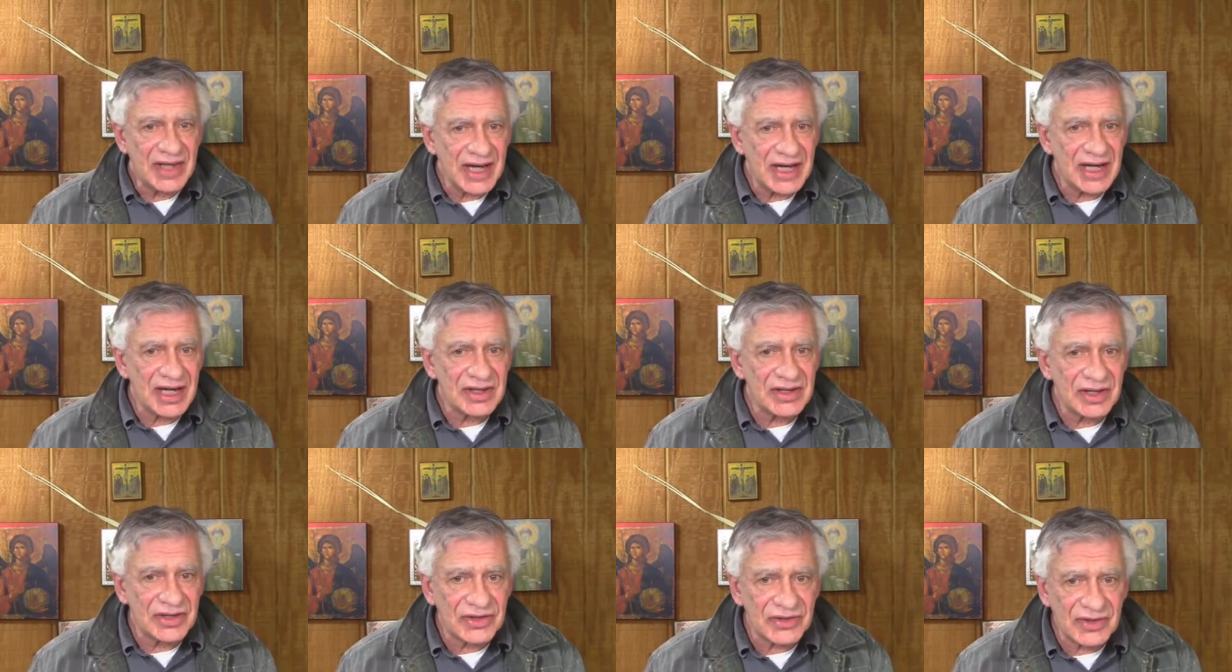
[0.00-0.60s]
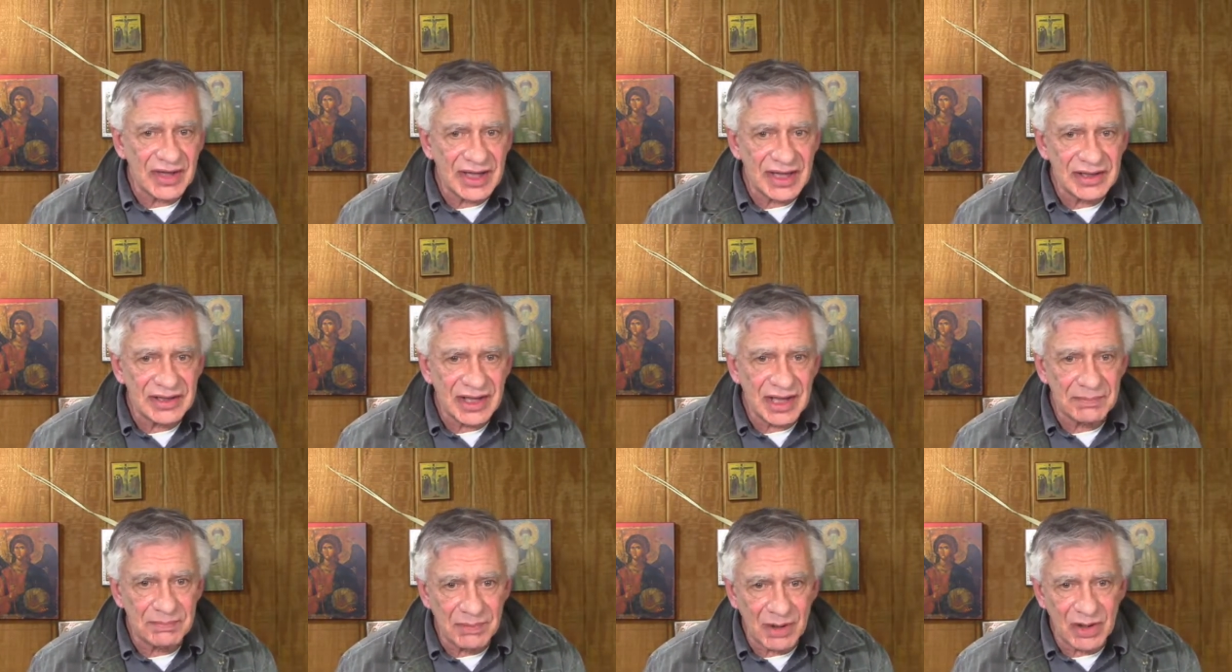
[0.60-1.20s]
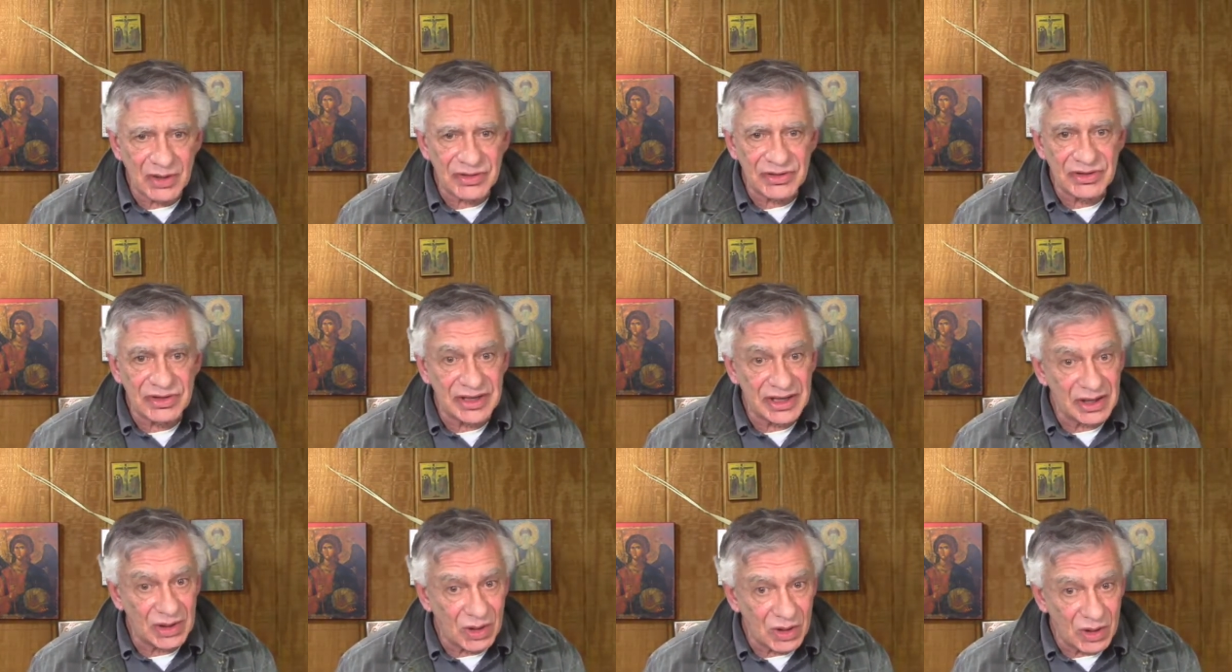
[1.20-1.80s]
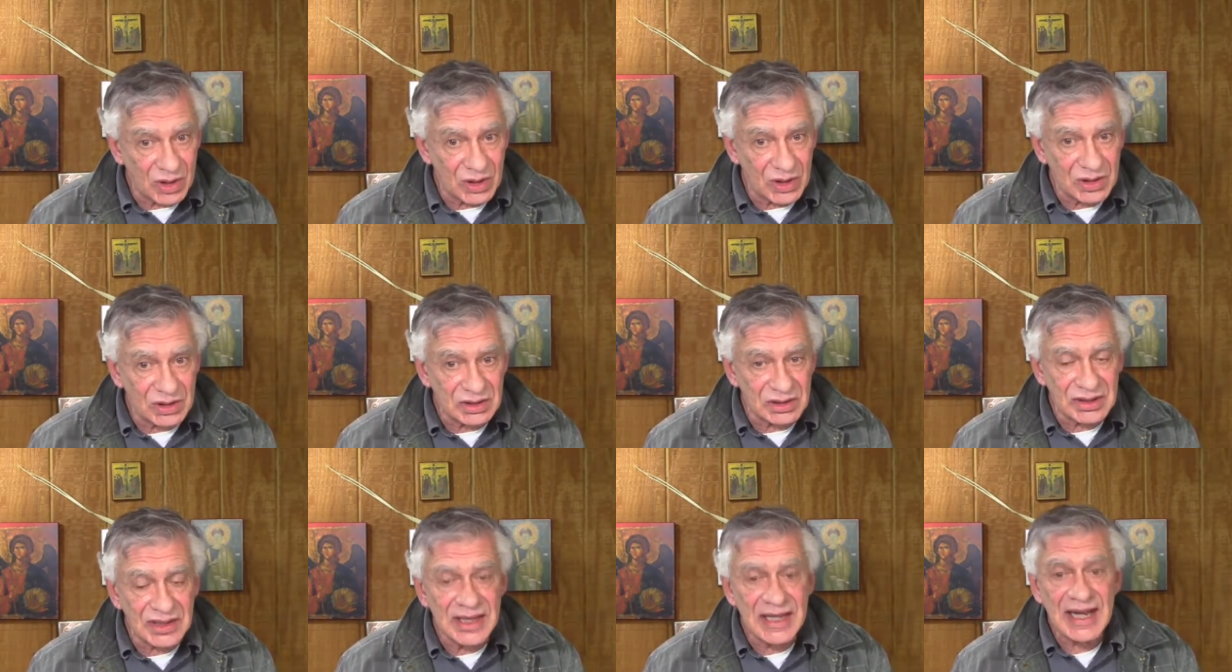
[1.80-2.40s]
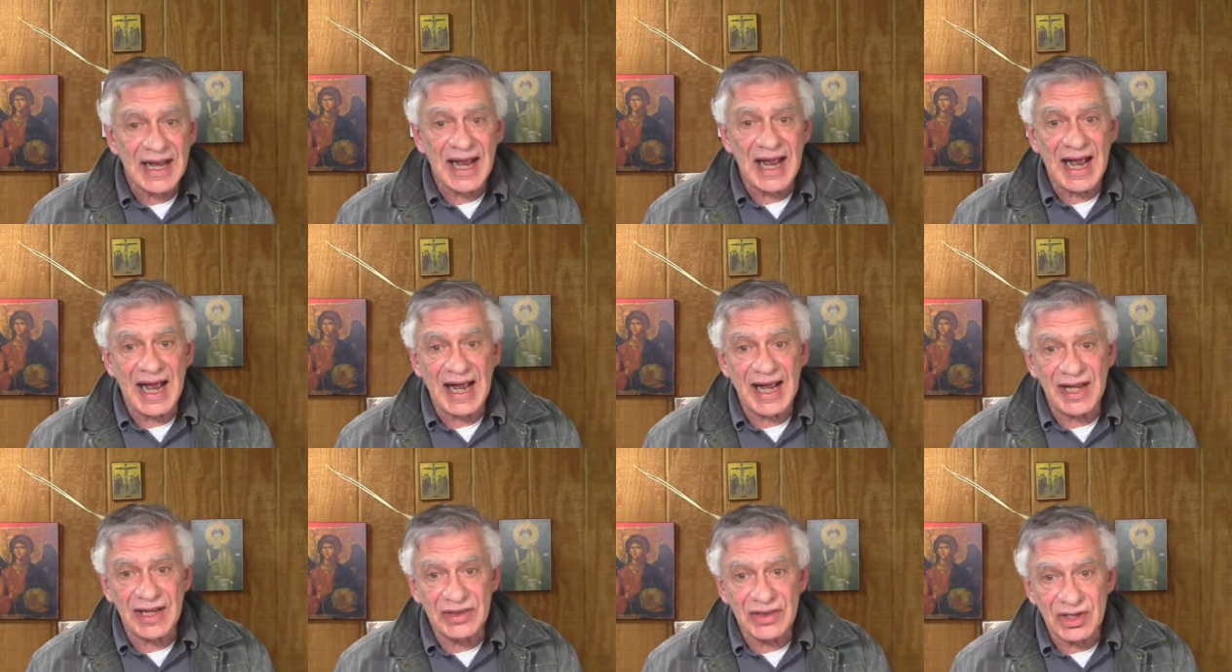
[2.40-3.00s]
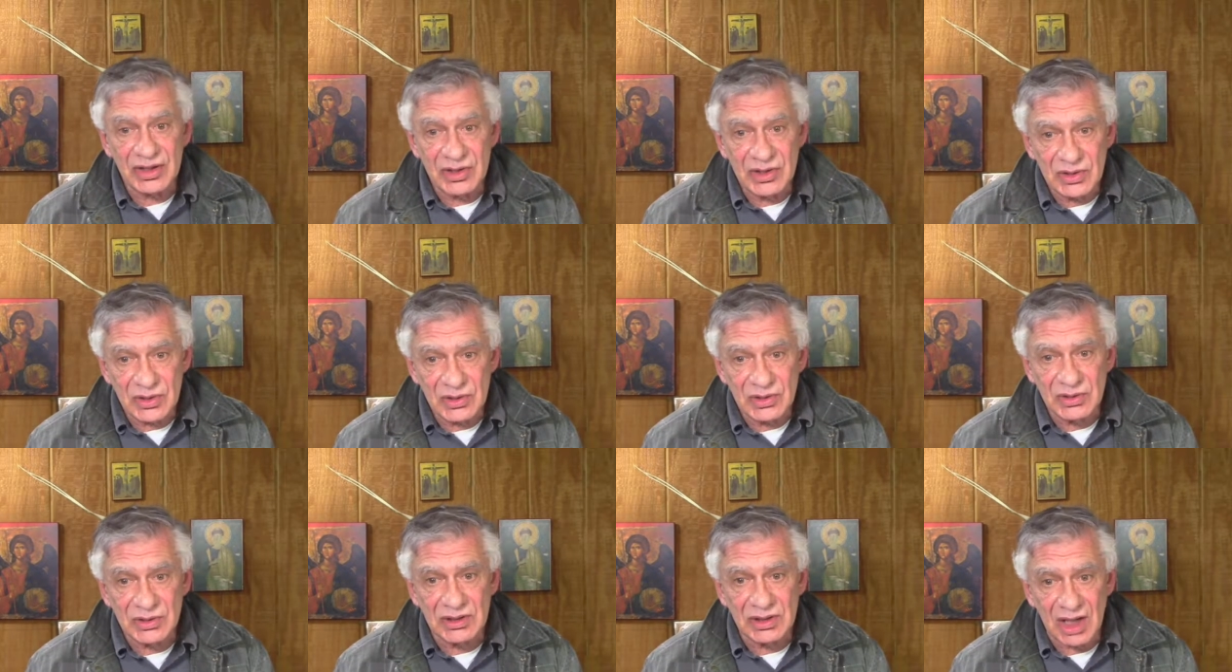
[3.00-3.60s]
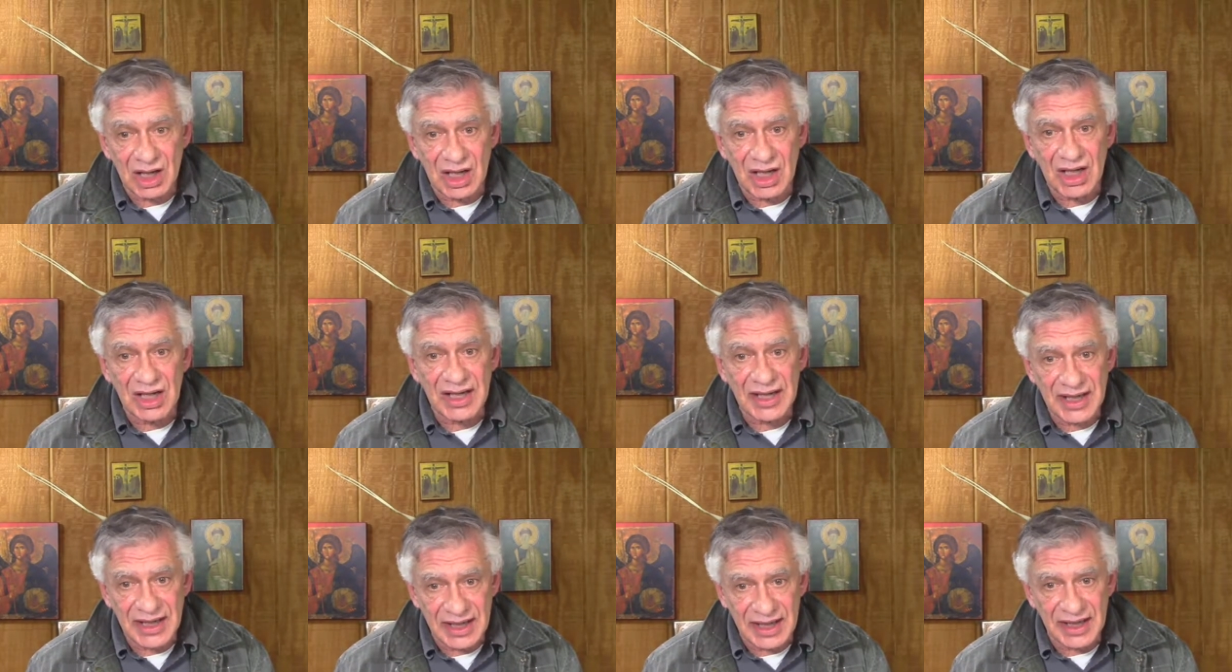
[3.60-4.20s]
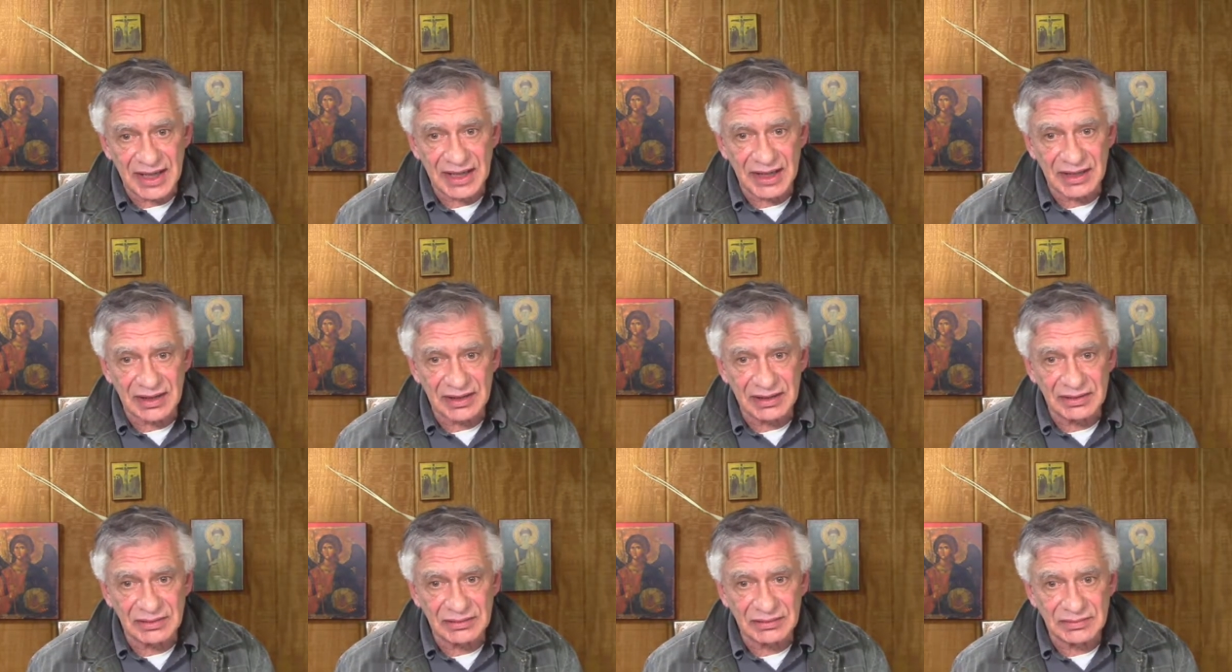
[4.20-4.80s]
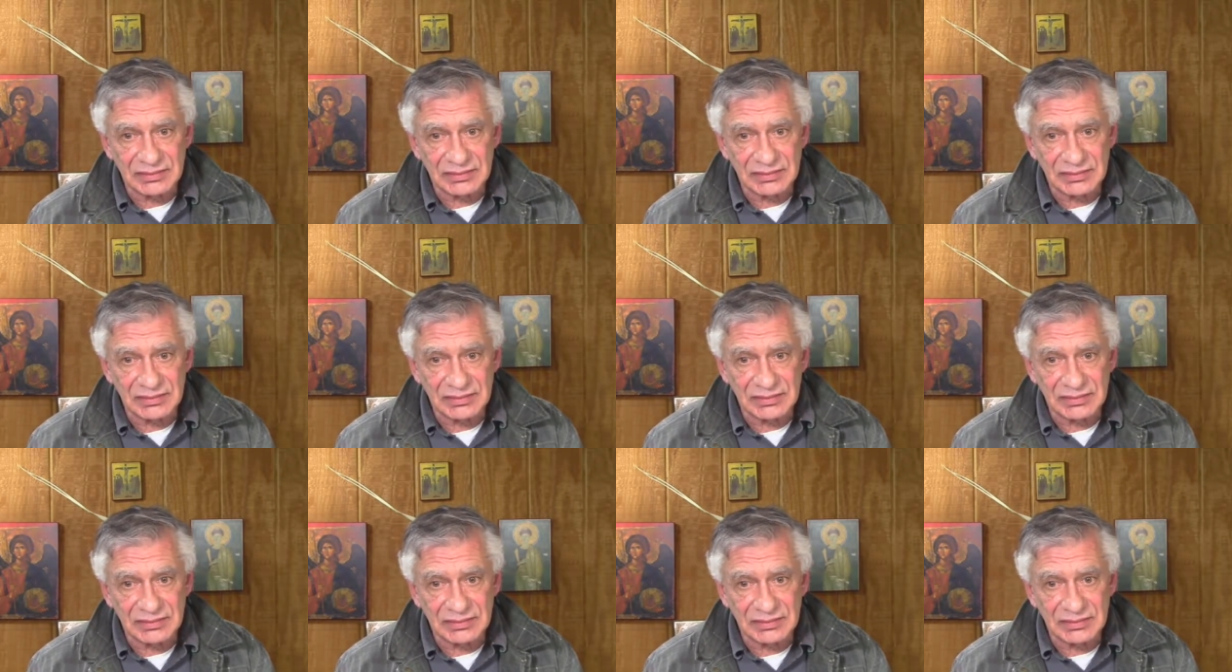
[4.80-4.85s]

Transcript: And they are the thread that both the old and the new law hang.